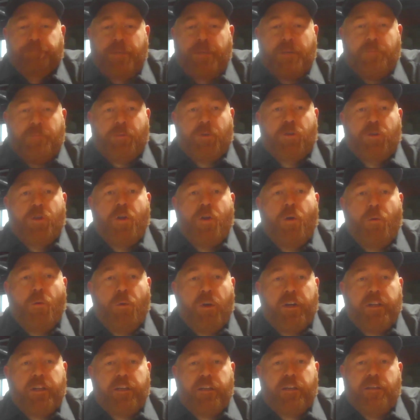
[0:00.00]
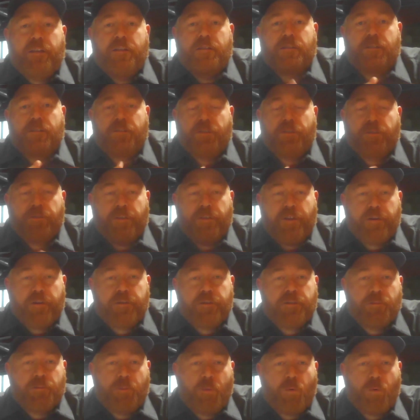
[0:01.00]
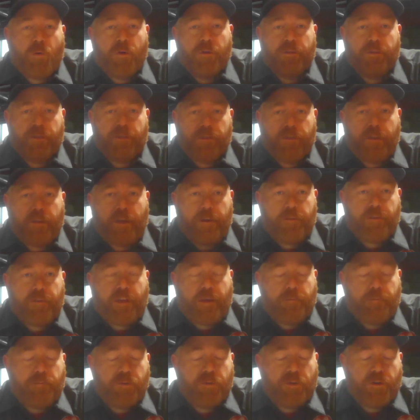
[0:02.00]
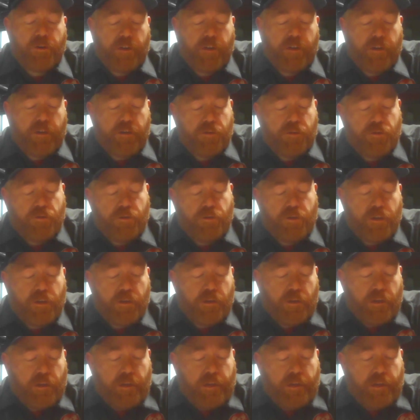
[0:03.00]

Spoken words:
People know what it is, and they're there to support that brewing industry.